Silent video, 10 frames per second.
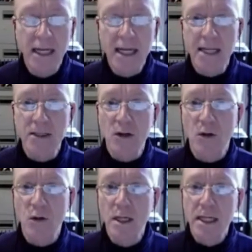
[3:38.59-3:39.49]
And
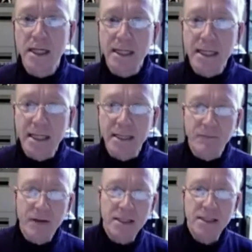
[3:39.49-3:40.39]
so, in effect,